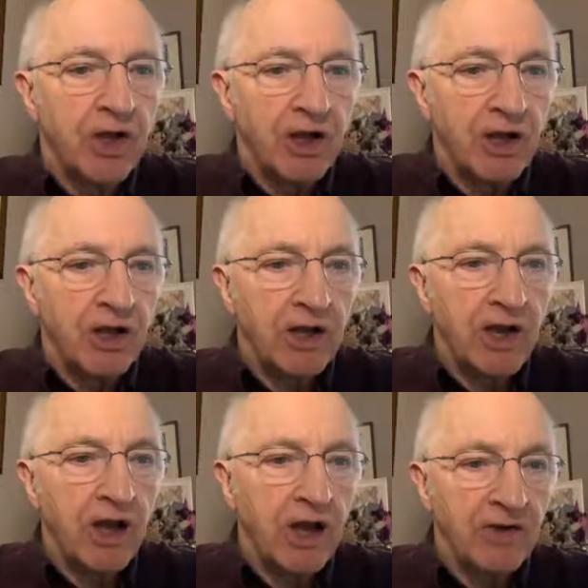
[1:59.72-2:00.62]
a
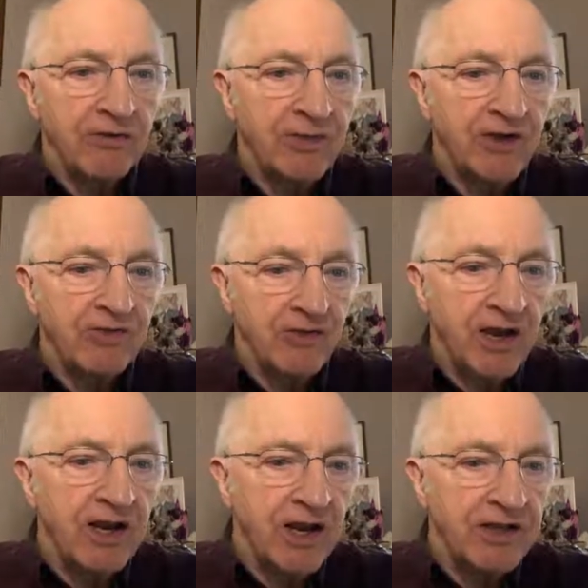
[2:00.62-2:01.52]
hiring manager, I
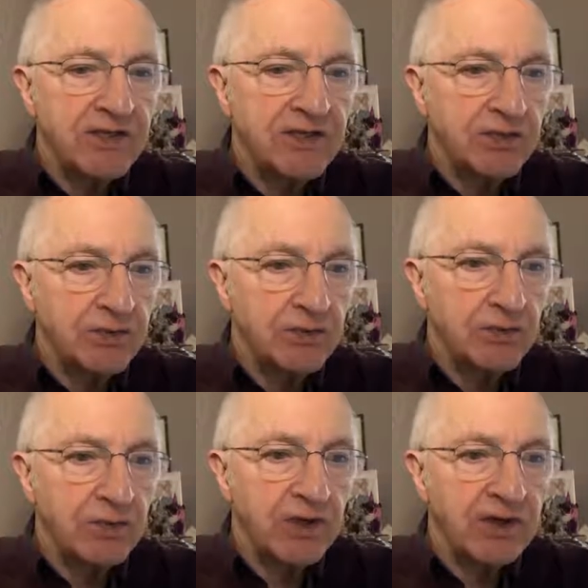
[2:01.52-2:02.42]
like
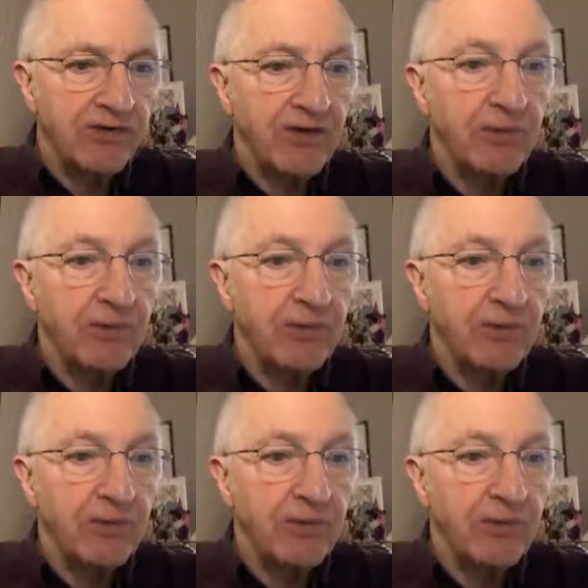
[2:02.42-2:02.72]
to, if